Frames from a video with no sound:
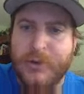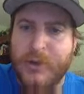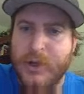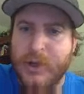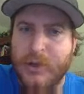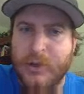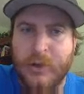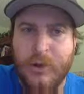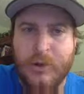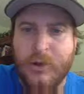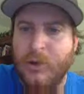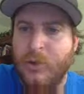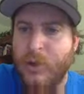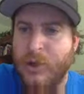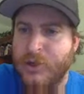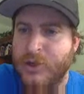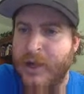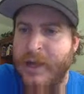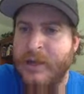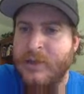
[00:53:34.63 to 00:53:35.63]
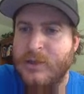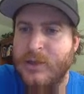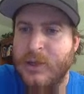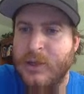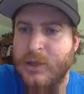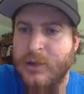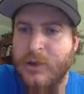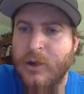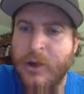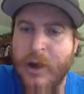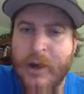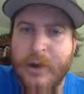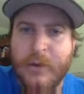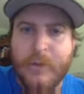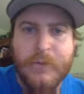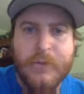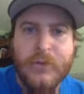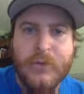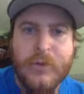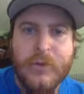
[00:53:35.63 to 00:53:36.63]
think you could do question 18 in your head.
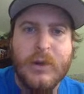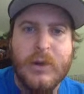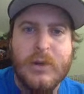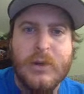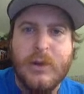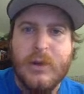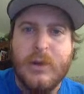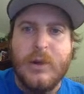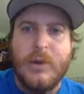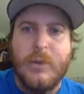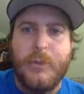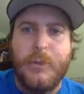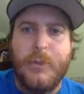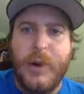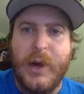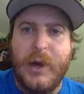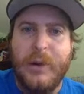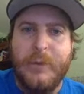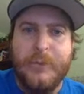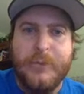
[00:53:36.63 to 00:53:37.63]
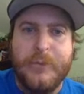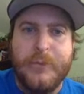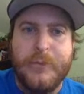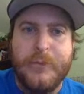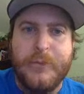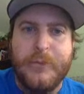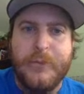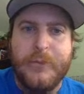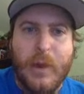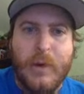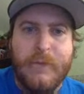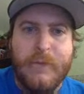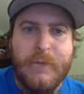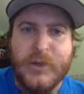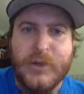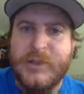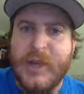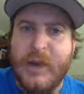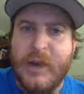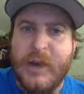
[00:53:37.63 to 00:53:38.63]
But for
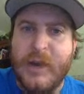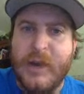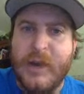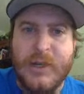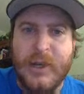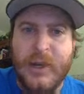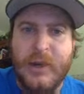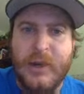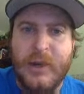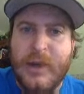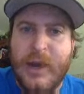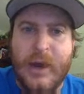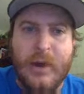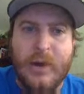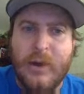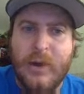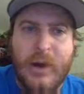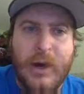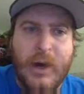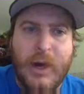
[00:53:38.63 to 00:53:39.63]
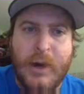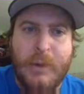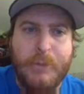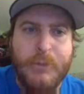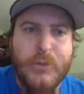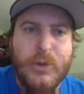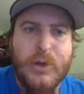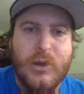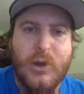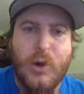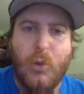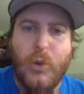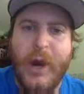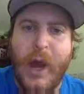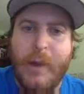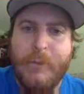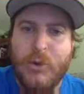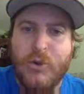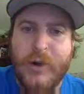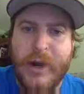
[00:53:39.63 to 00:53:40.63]
17, yeah. When
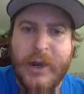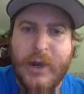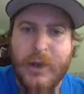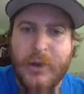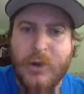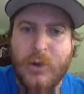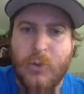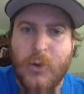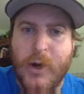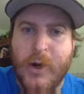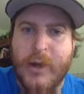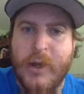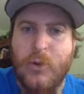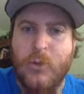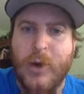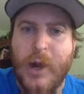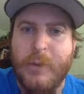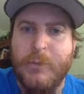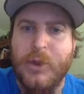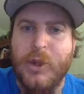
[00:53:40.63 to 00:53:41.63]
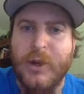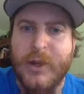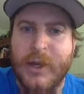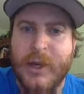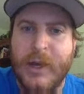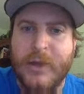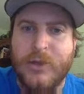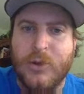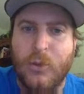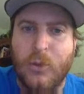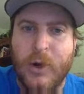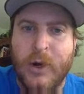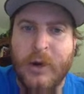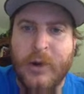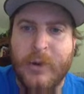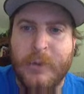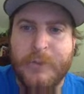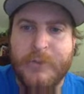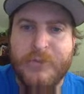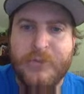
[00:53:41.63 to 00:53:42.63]
I'm grading your work and when I'm looking at the
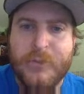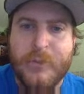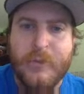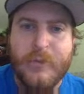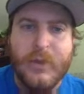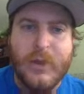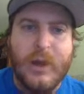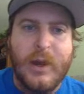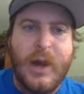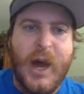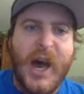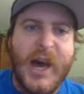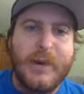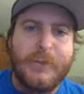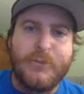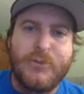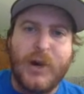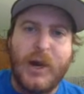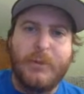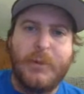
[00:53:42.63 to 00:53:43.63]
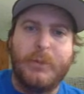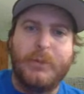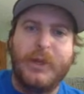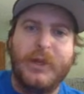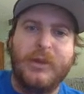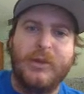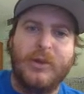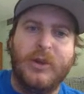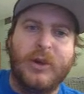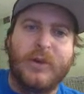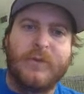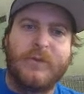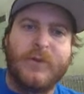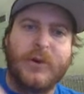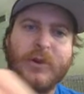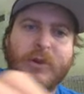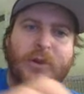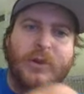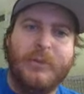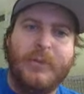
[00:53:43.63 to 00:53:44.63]
work, I'd probably look for
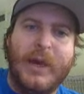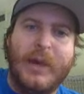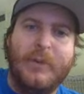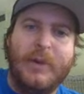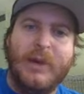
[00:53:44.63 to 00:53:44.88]
you to maybe